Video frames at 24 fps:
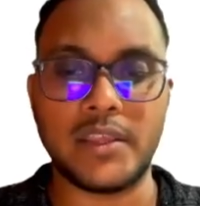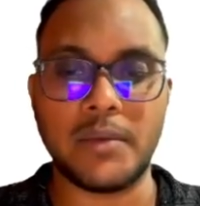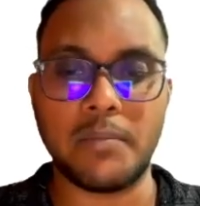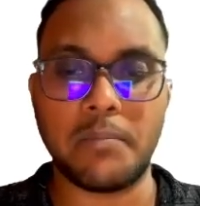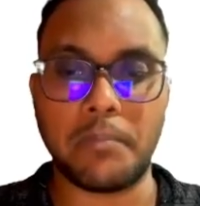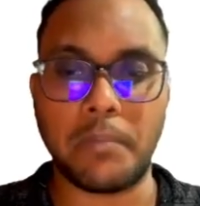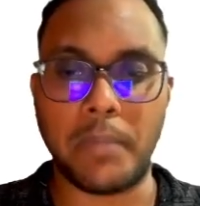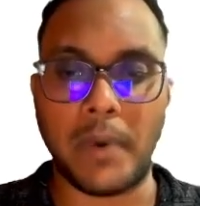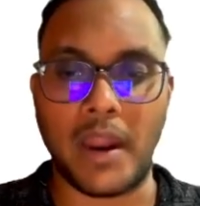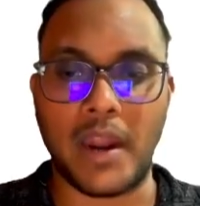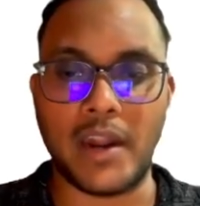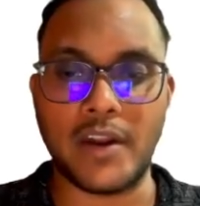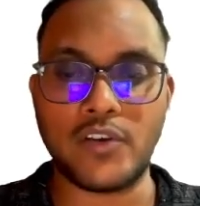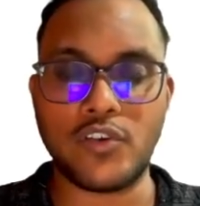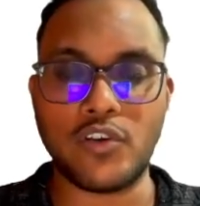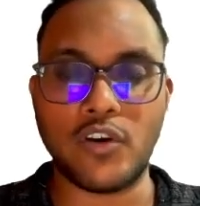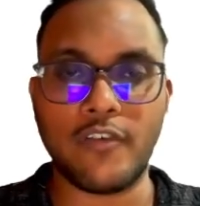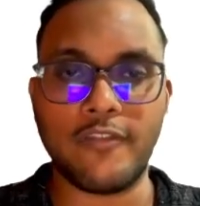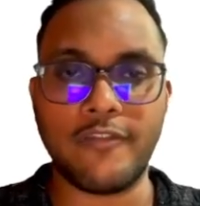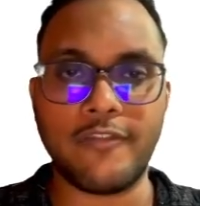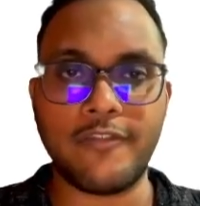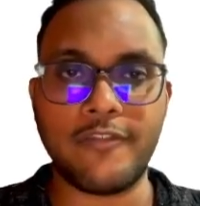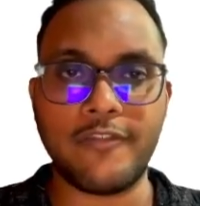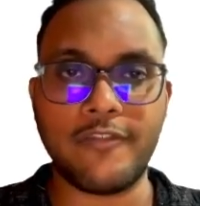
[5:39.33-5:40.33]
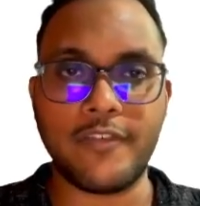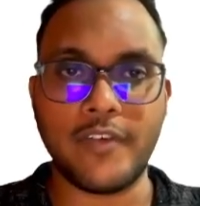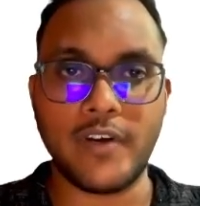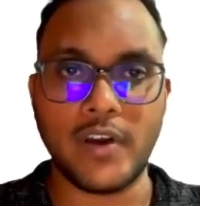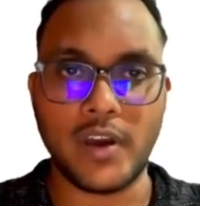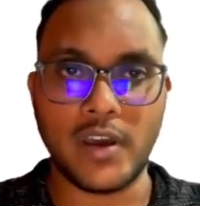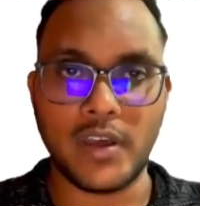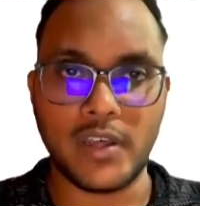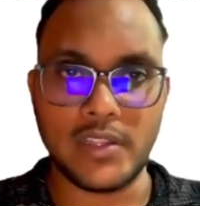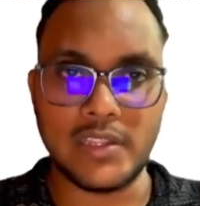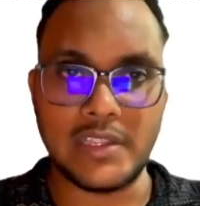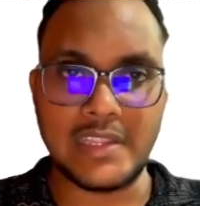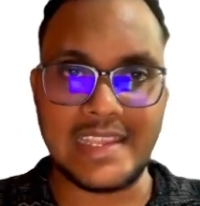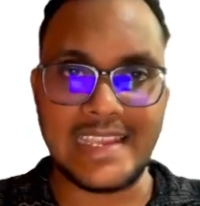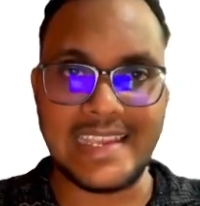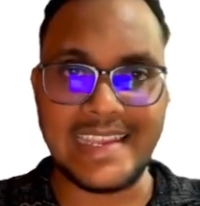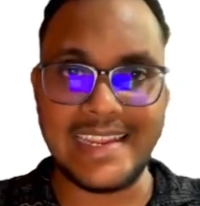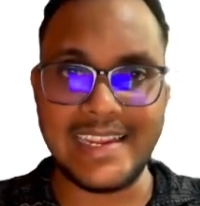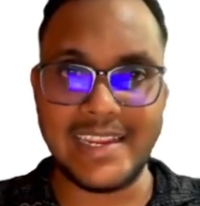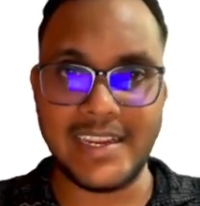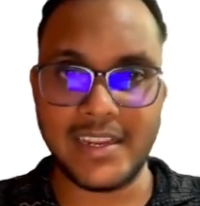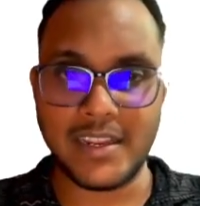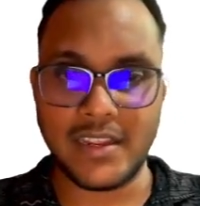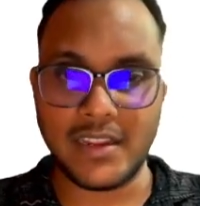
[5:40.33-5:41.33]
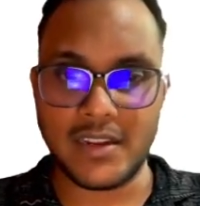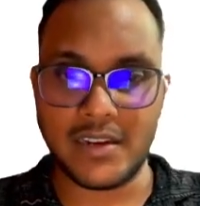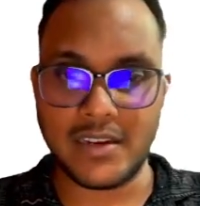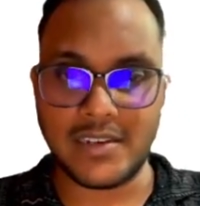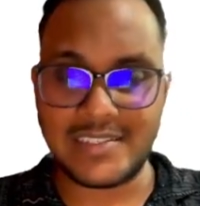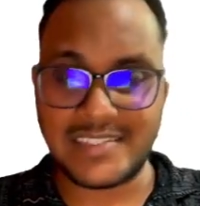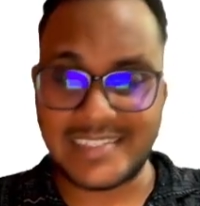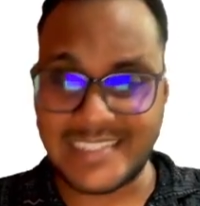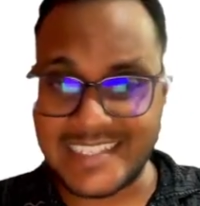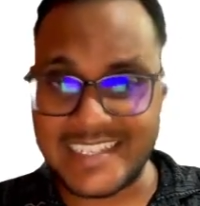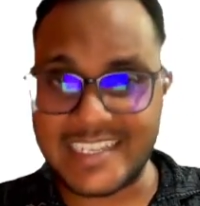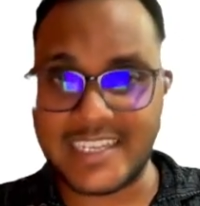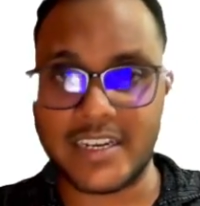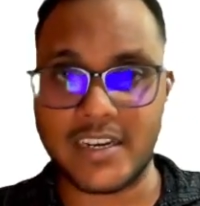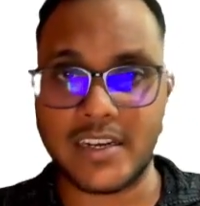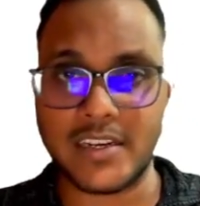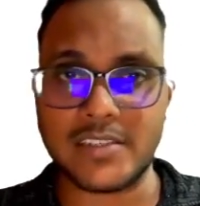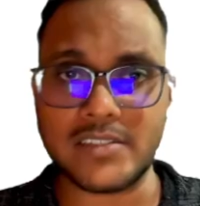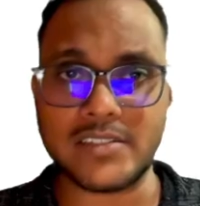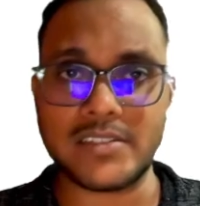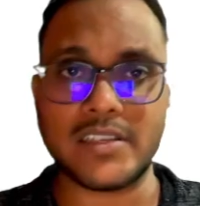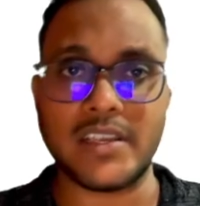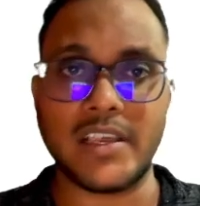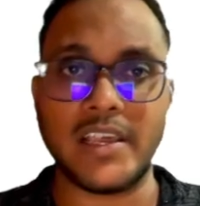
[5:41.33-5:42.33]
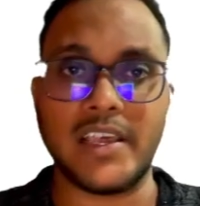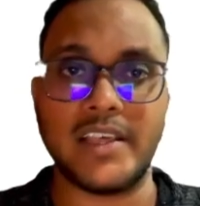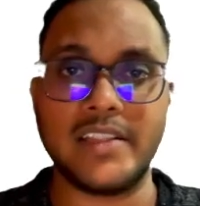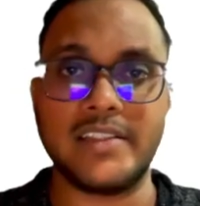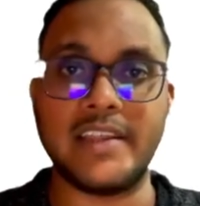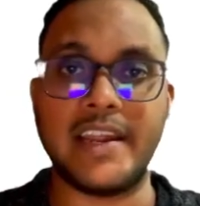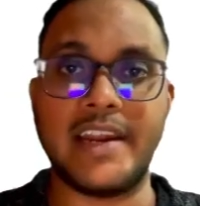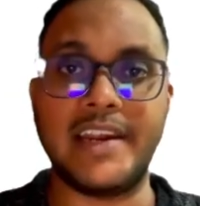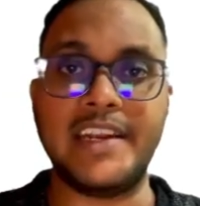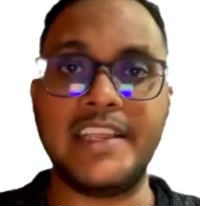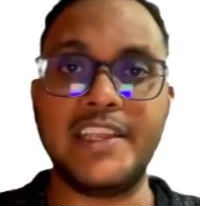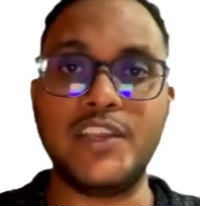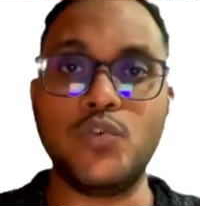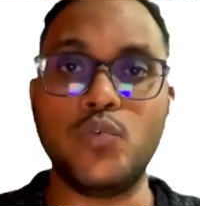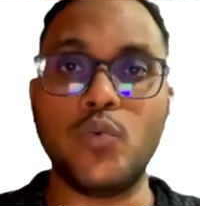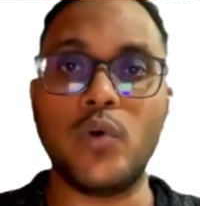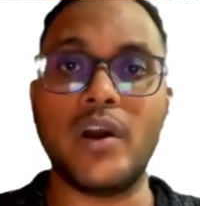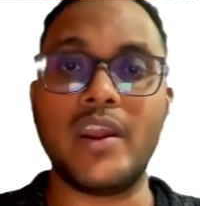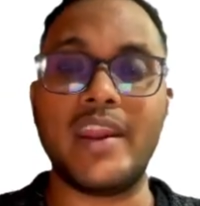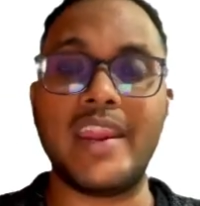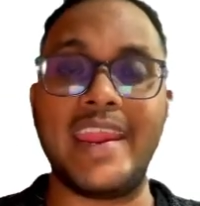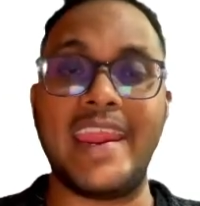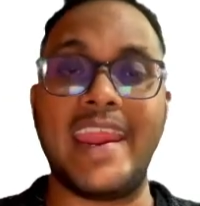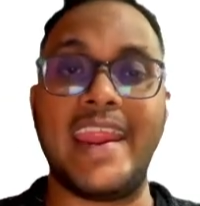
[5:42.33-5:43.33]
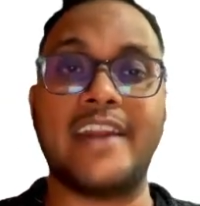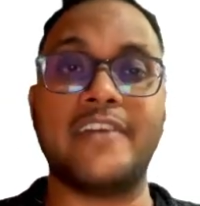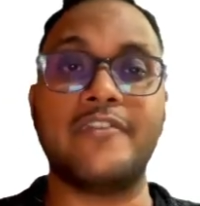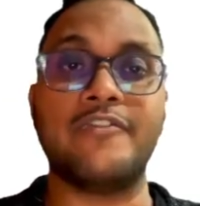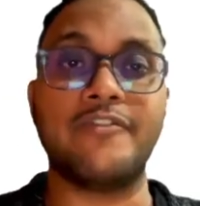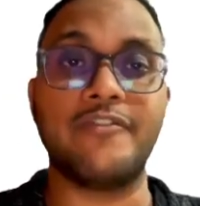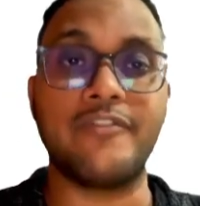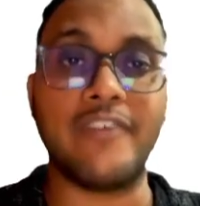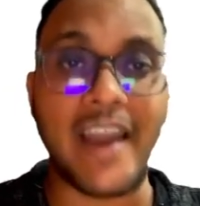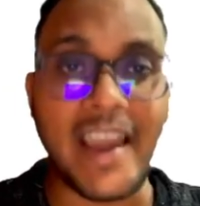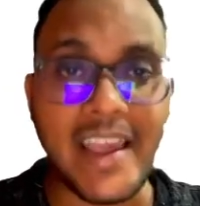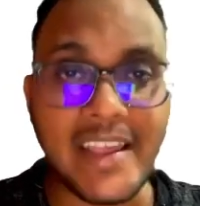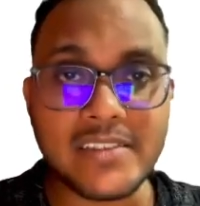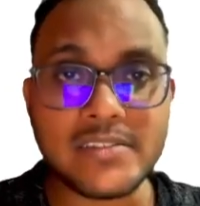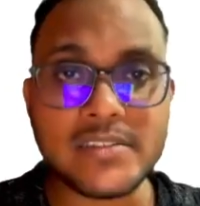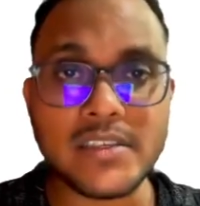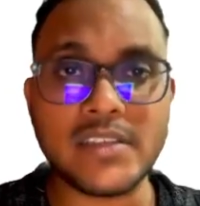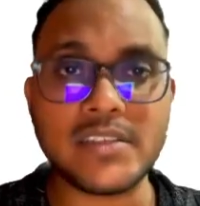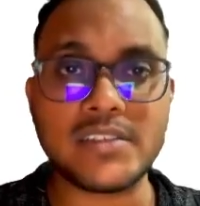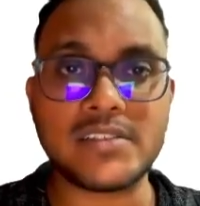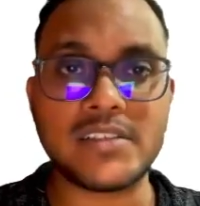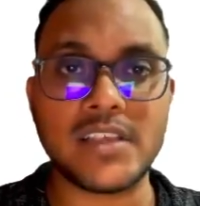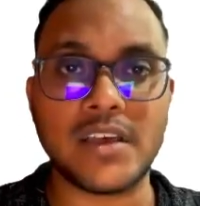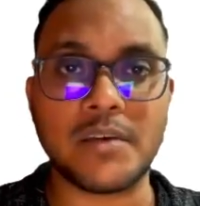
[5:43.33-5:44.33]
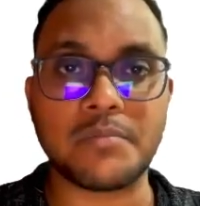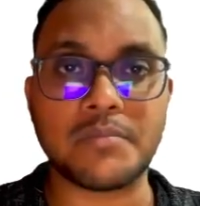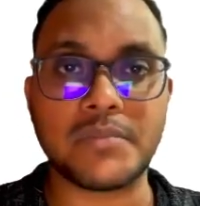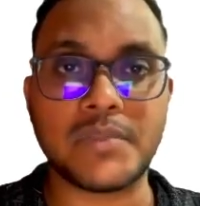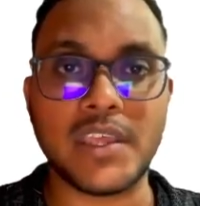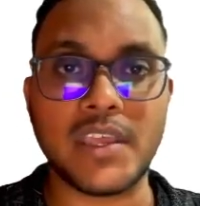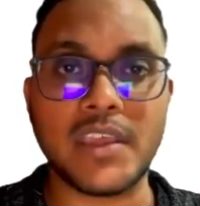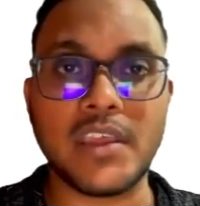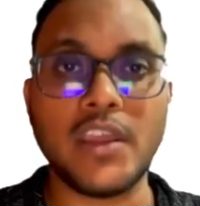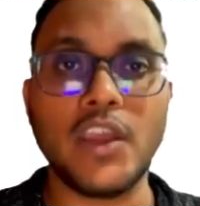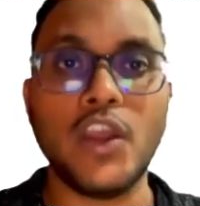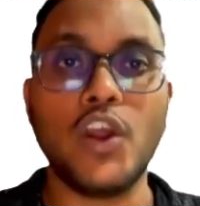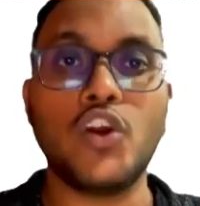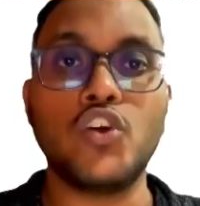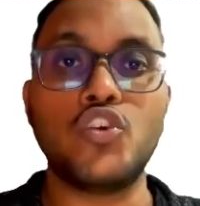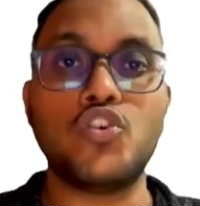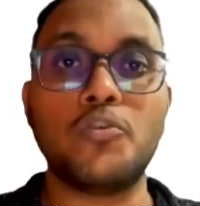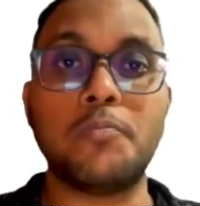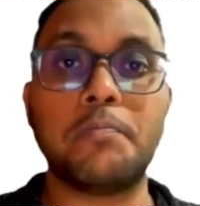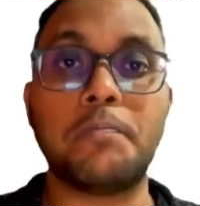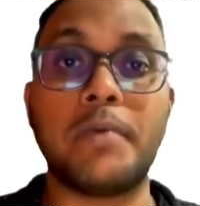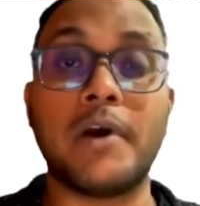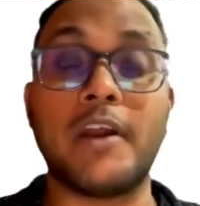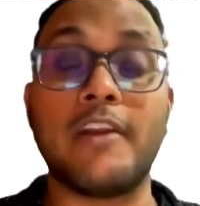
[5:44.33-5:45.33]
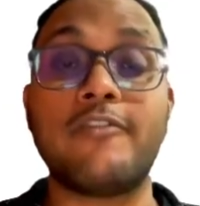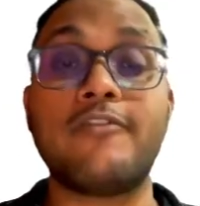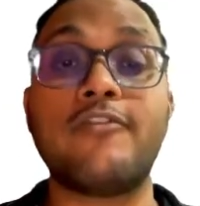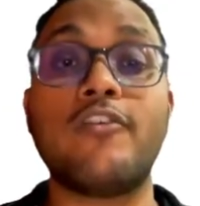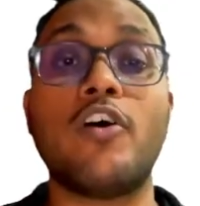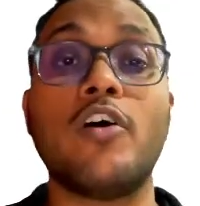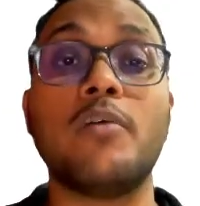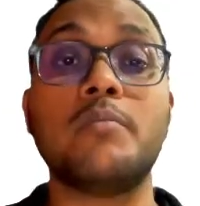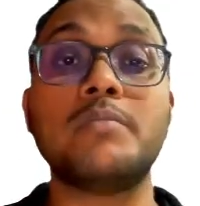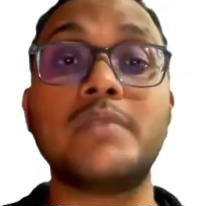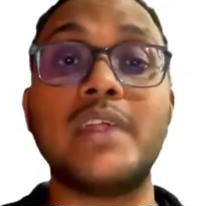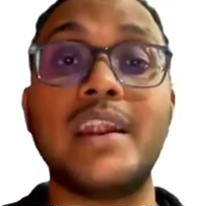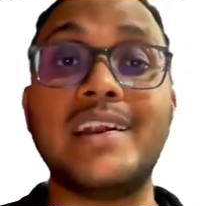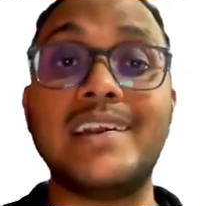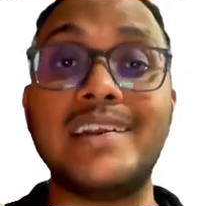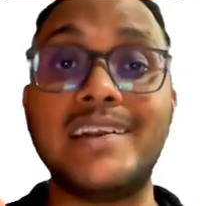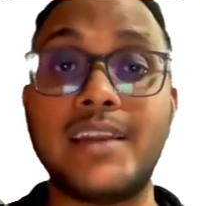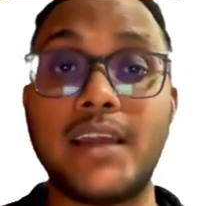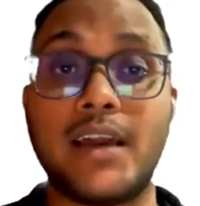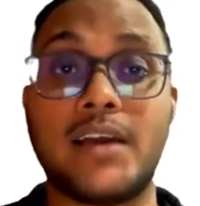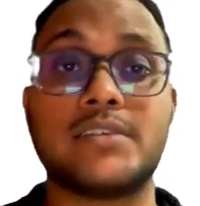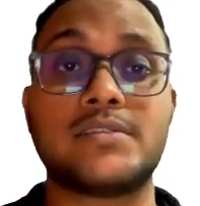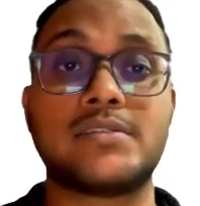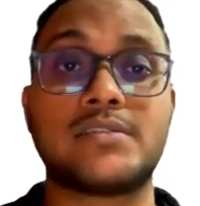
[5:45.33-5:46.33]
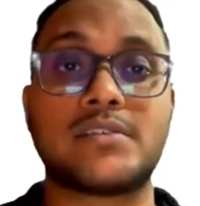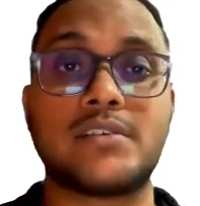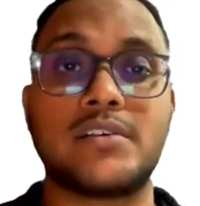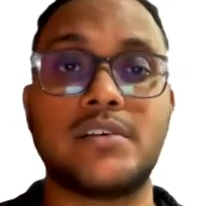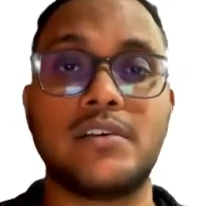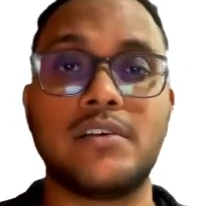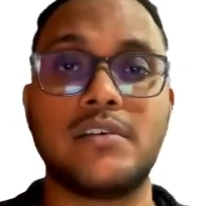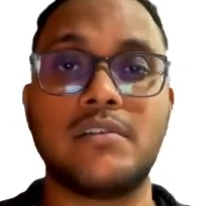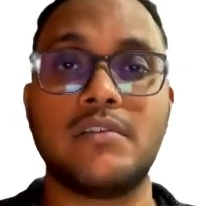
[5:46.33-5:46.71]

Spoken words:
part of the triggers that you are advising something to perform that task.